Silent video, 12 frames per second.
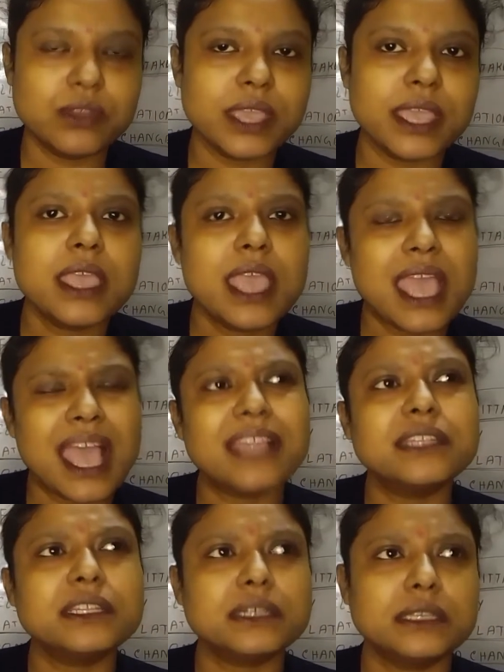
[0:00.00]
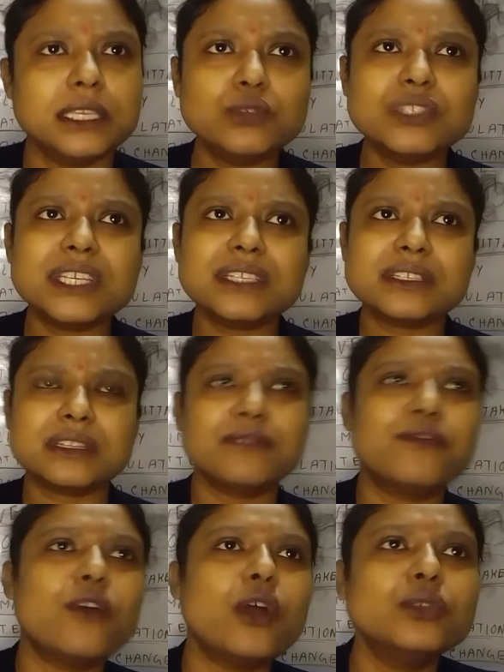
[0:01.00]
Okay, and you just
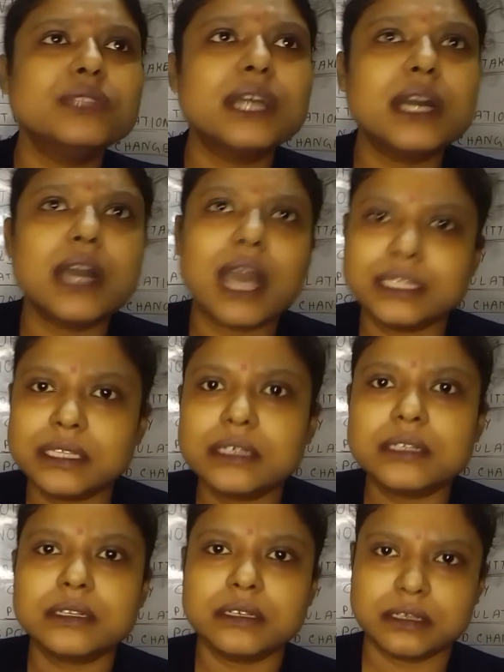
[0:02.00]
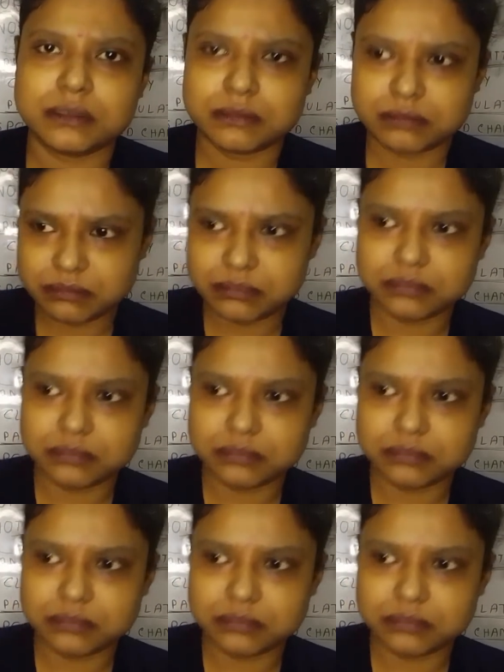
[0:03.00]
follow the other